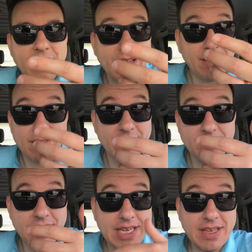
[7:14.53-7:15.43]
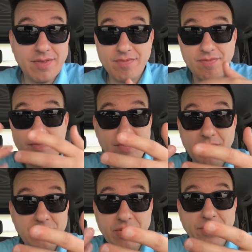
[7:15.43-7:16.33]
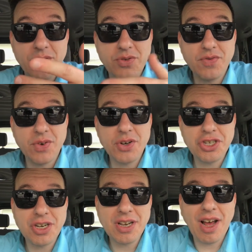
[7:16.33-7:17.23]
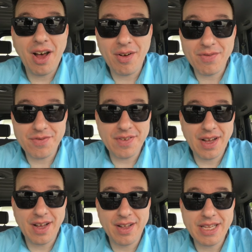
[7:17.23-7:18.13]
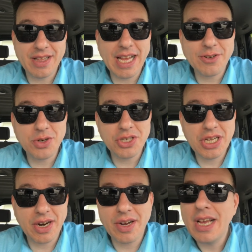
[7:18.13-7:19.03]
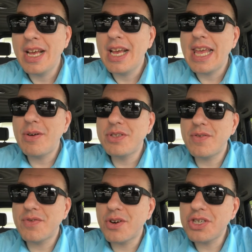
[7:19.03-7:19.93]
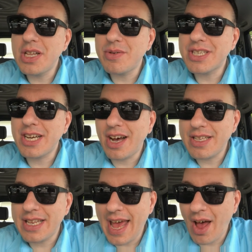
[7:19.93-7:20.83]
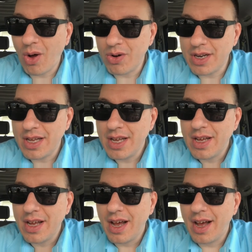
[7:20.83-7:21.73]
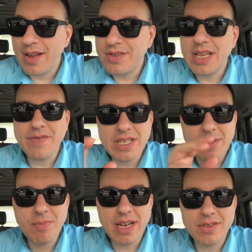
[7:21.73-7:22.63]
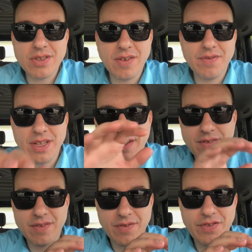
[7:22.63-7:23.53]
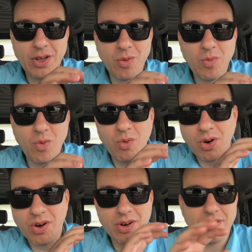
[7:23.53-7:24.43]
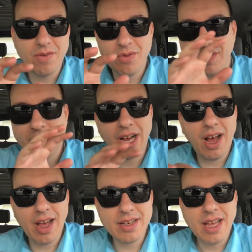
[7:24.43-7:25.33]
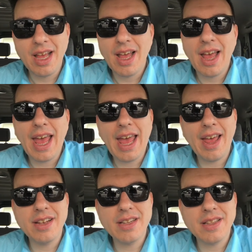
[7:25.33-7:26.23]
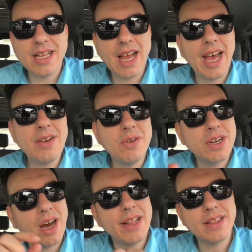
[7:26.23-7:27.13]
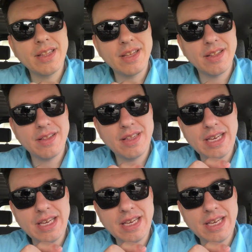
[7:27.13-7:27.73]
that was the first version of The Electric Chair. It was a version that was cut down. 17 minutes of the film were cut. And the guy who cut the